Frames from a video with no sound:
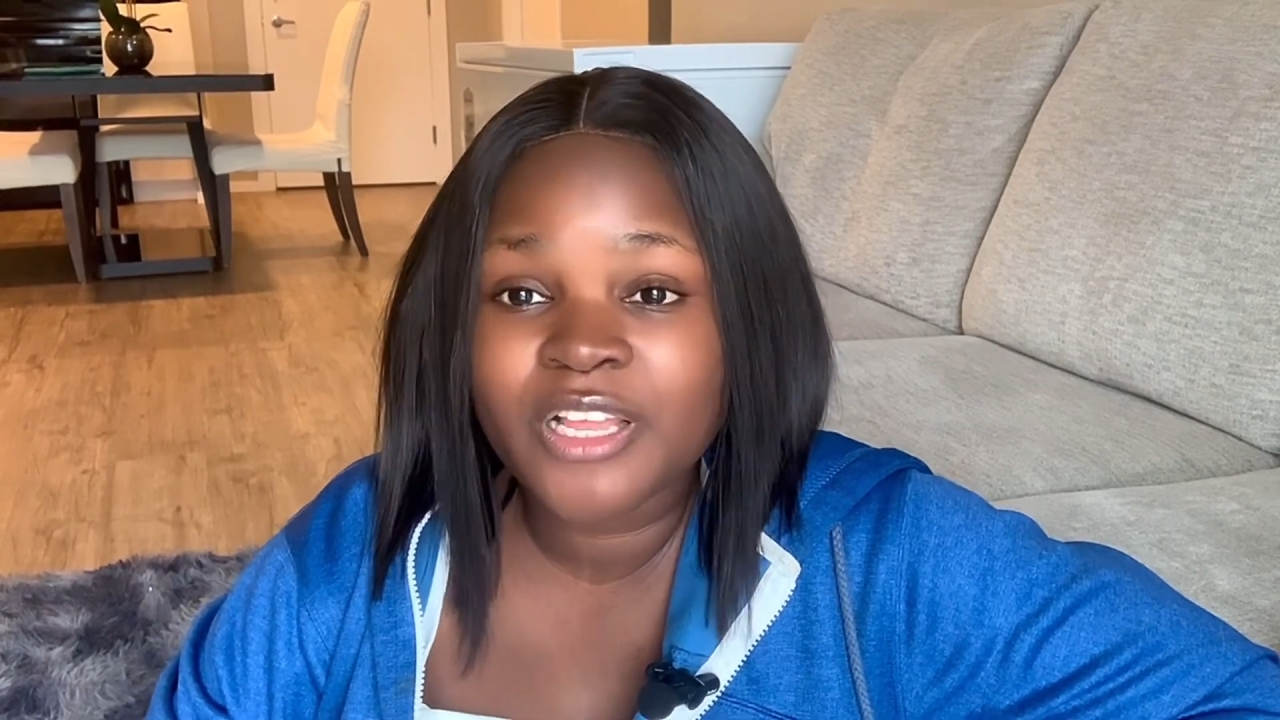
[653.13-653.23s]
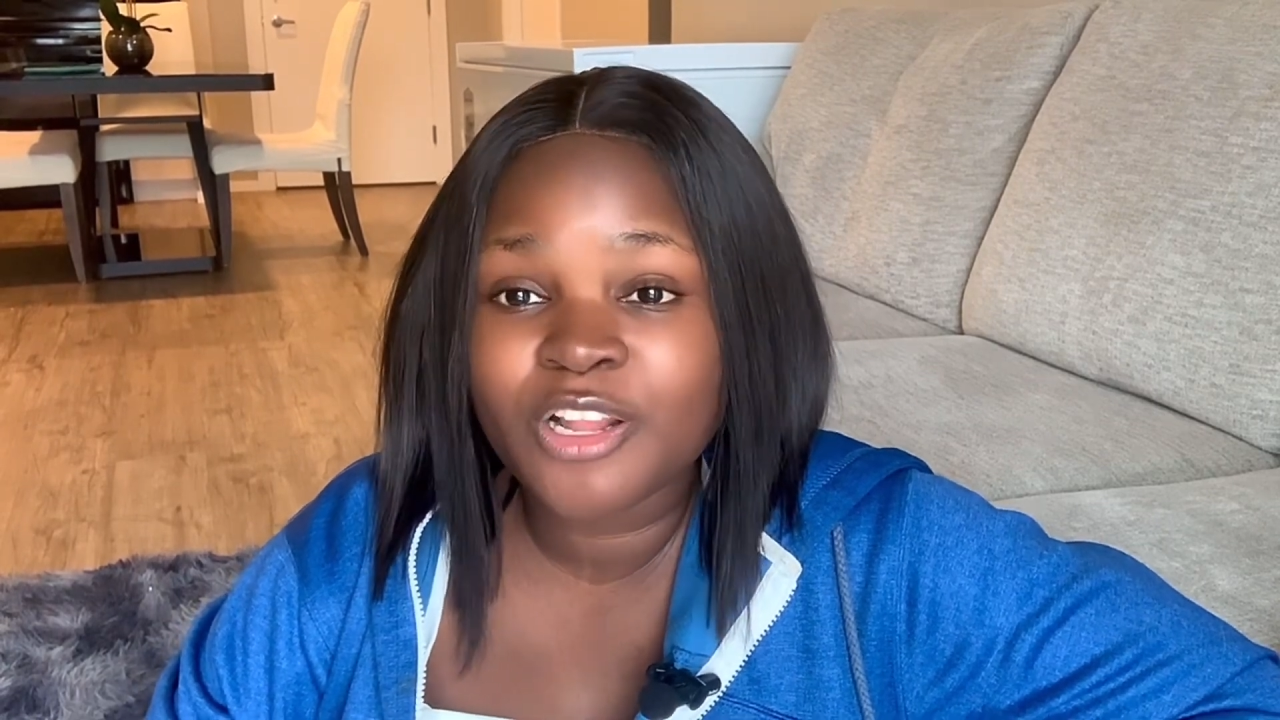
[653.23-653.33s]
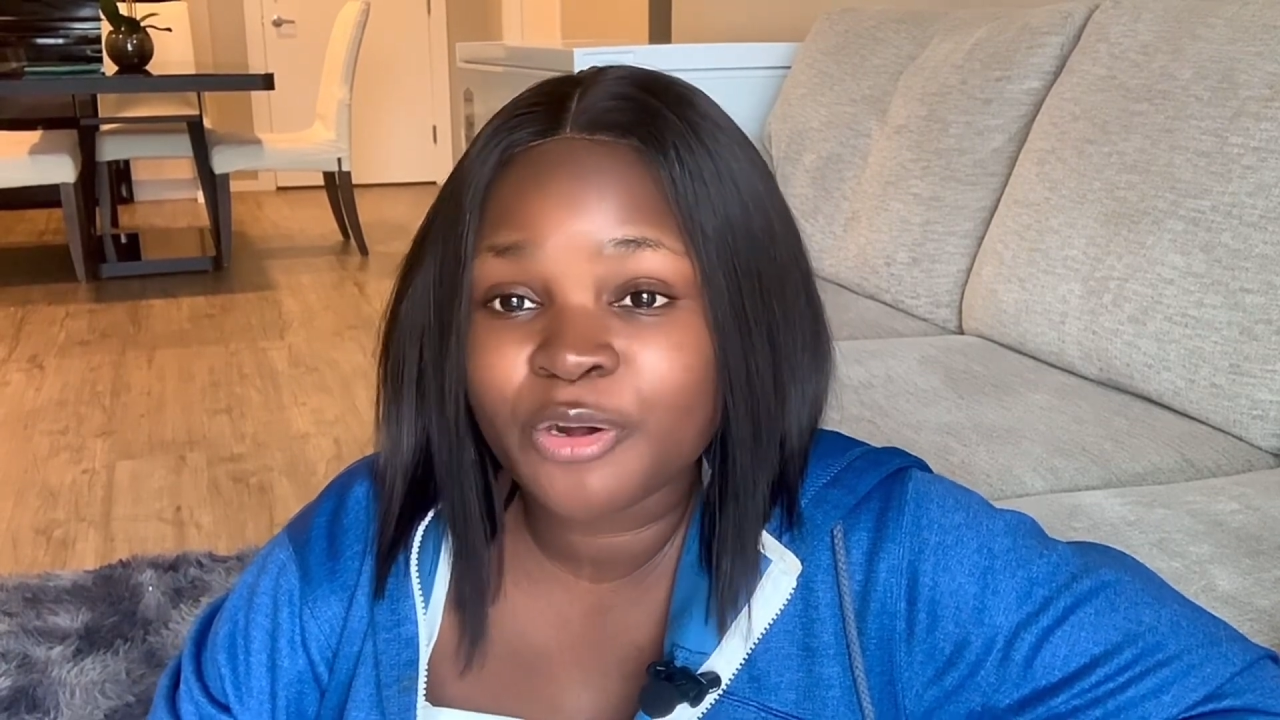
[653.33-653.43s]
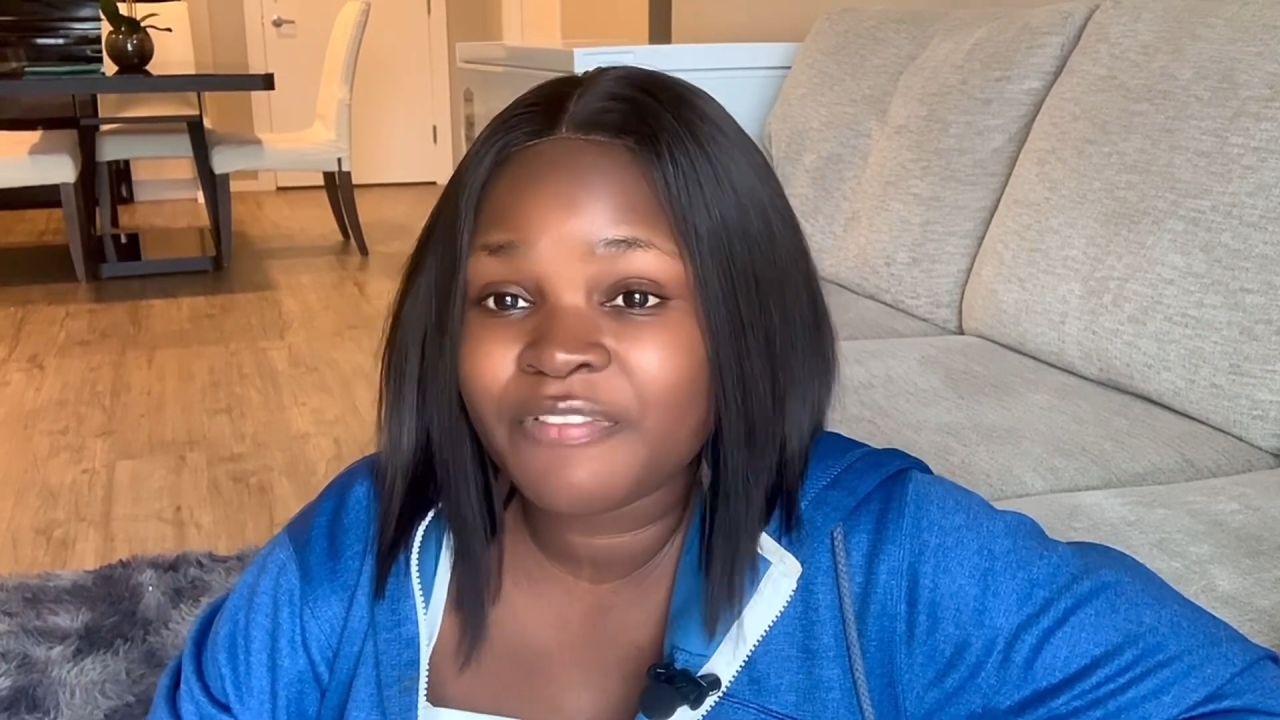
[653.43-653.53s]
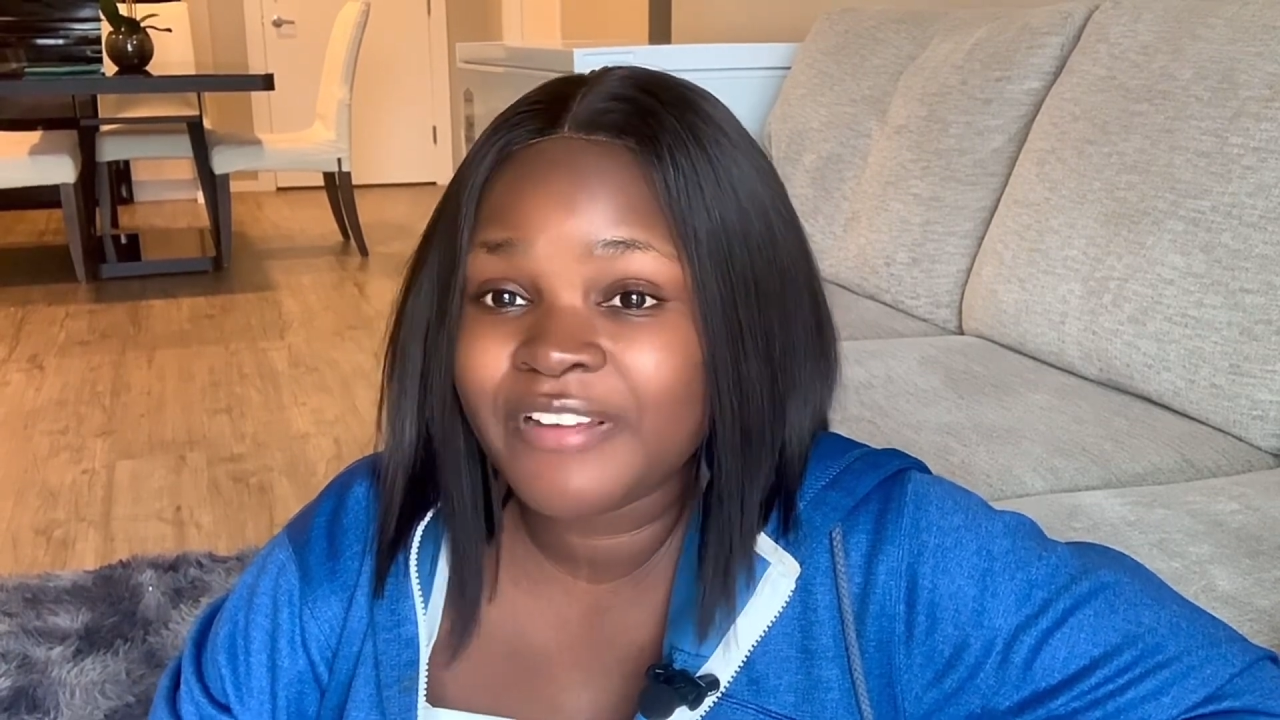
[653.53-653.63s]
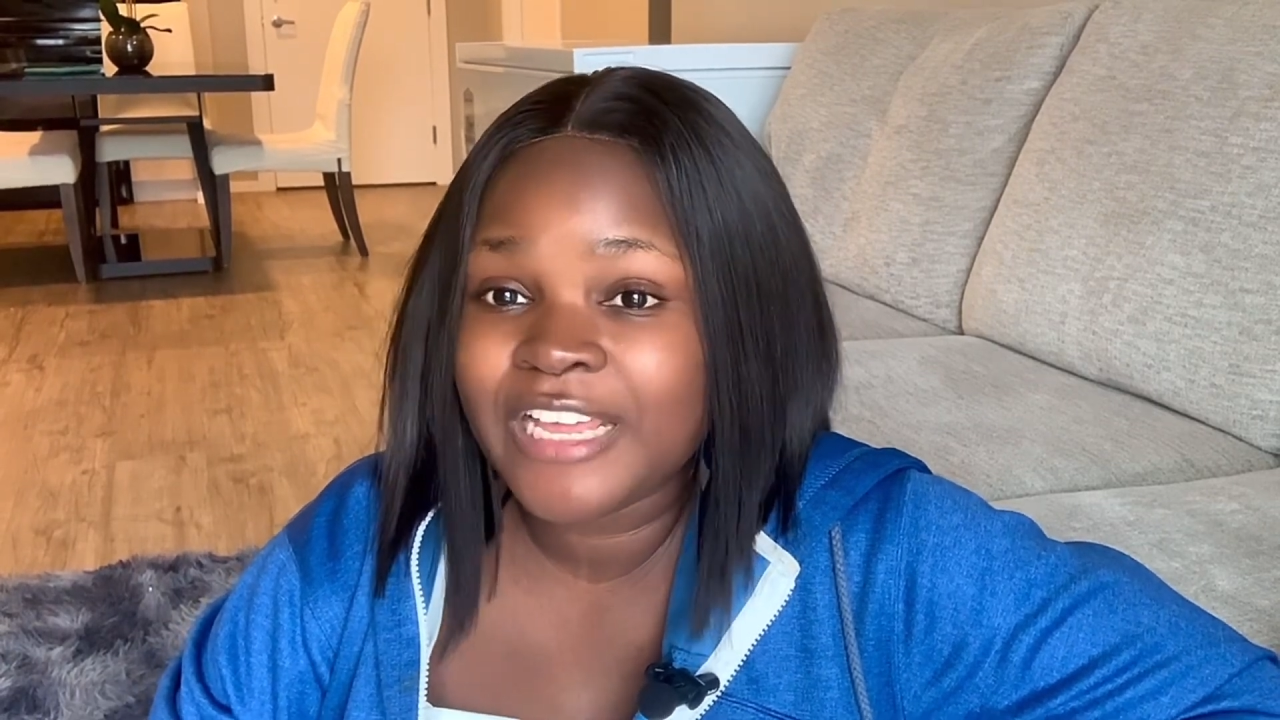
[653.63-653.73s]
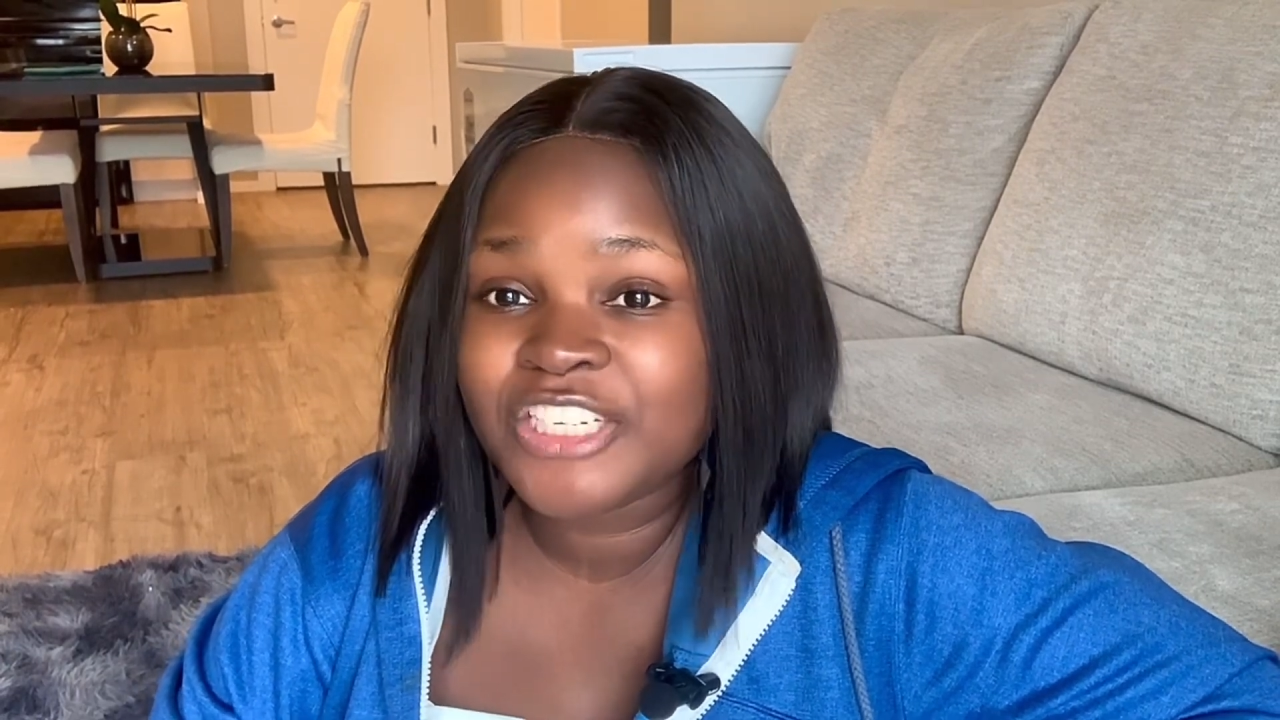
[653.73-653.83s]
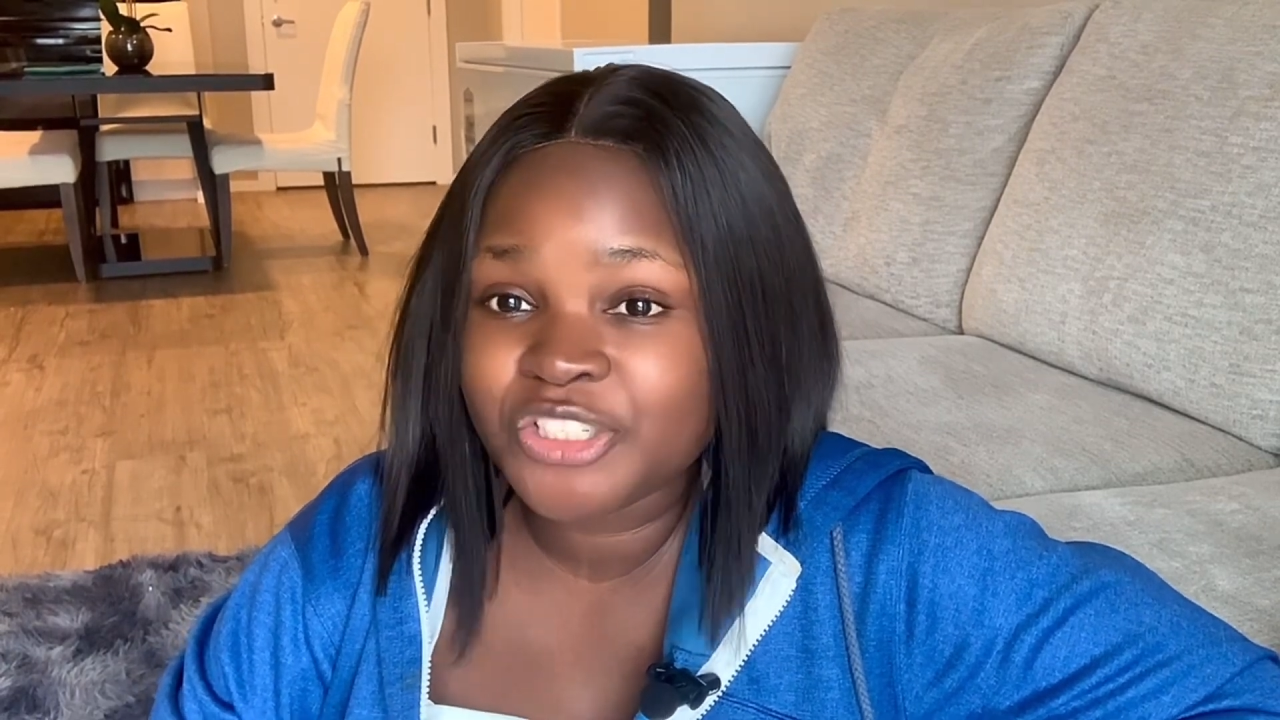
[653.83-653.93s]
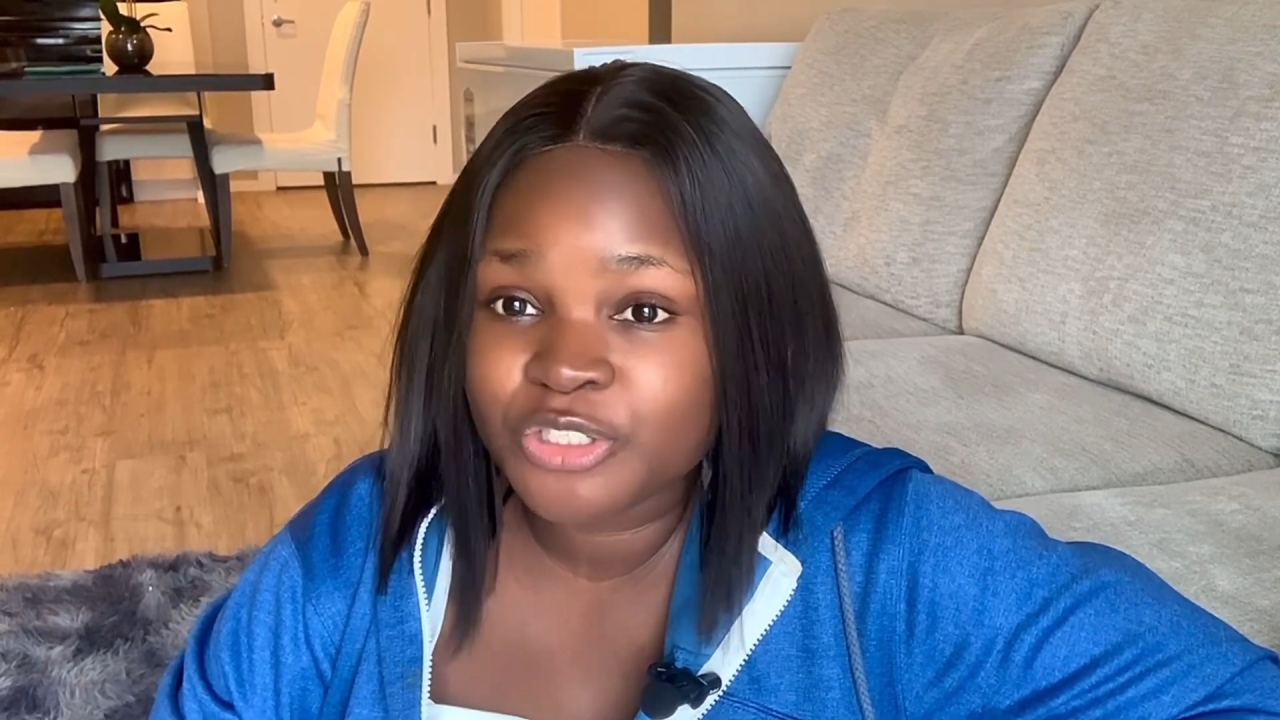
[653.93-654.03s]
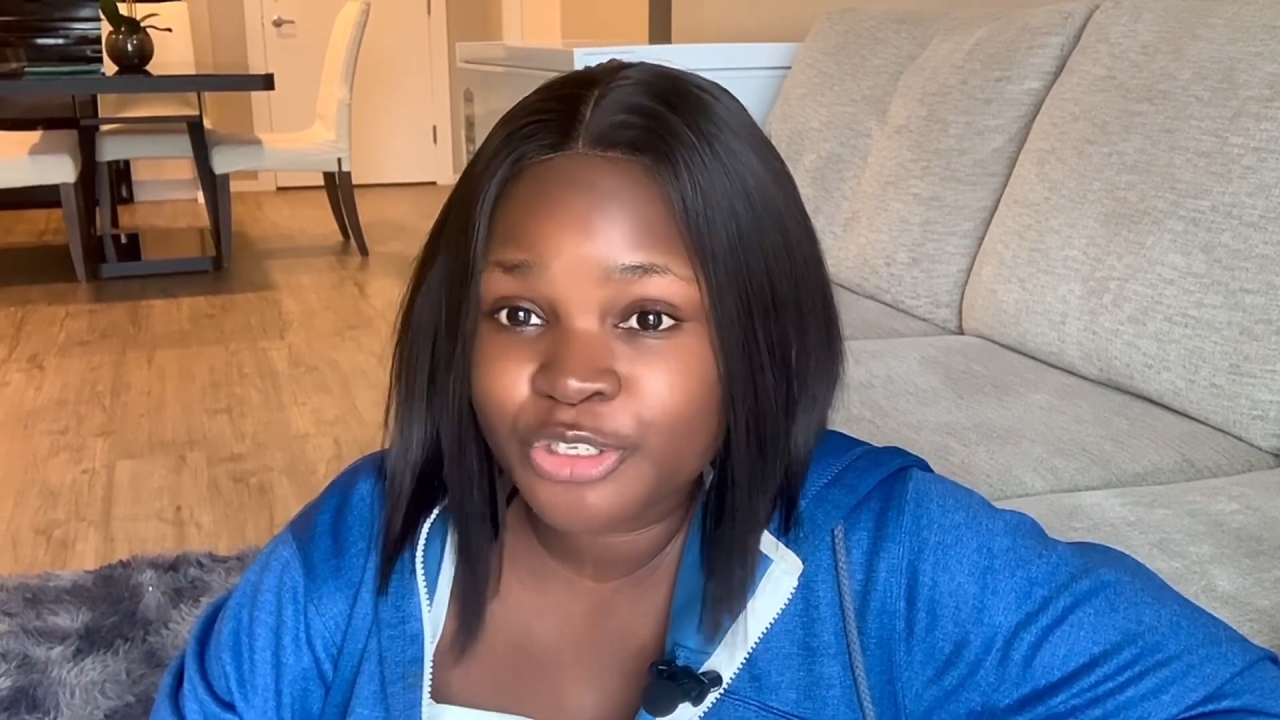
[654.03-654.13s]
a lot of financial